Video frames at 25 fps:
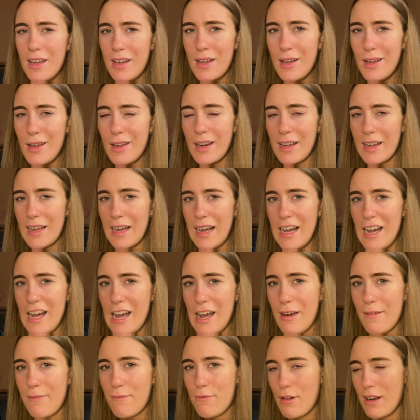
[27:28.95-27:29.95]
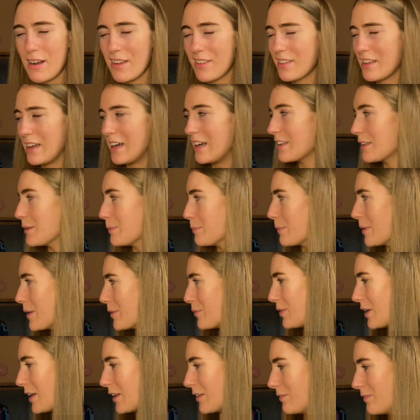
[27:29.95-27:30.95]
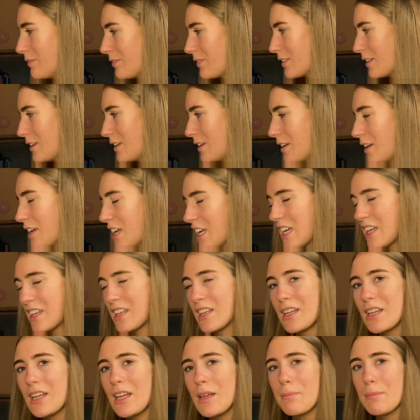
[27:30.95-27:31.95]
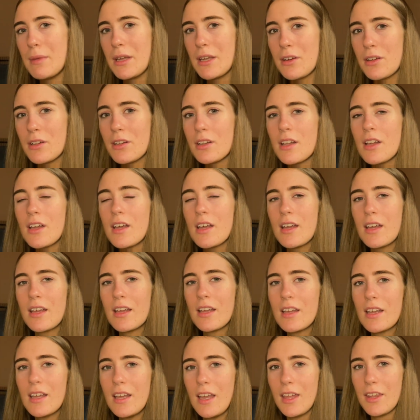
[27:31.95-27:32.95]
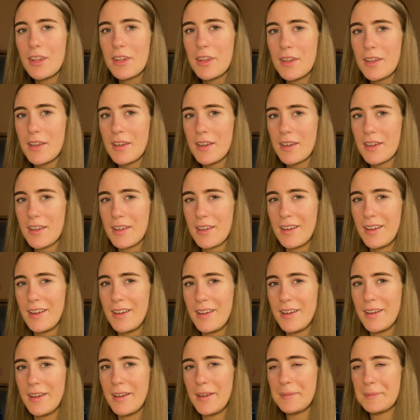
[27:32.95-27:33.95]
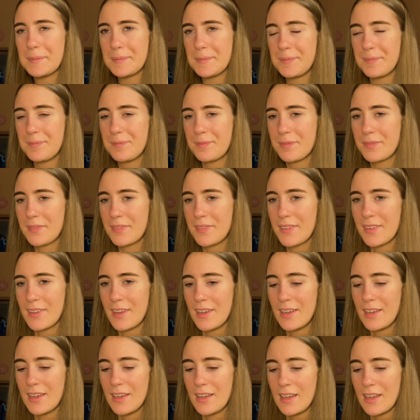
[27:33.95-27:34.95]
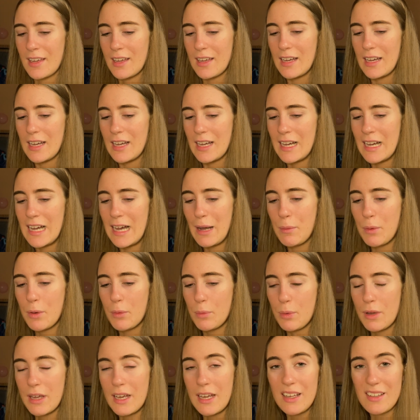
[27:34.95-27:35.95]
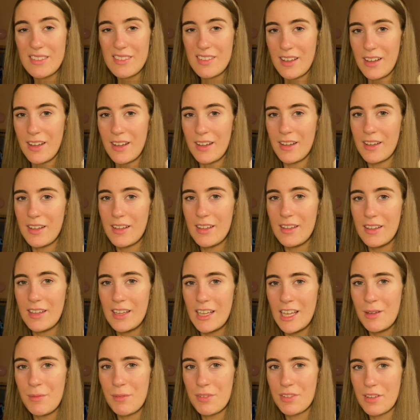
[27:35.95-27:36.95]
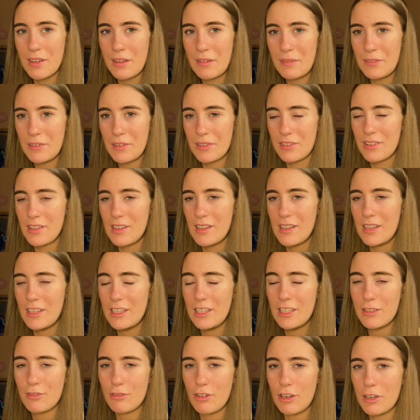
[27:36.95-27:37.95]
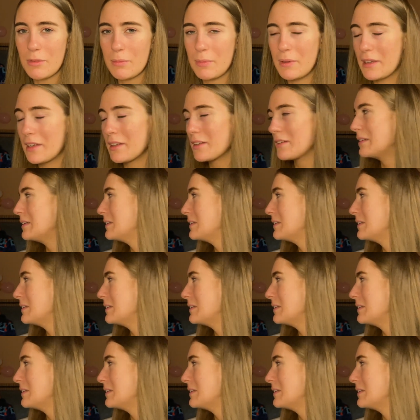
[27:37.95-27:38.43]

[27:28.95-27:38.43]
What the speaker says: like a half price kind of a meal. Yeah, the our waiter, it must have given us the wrong bill.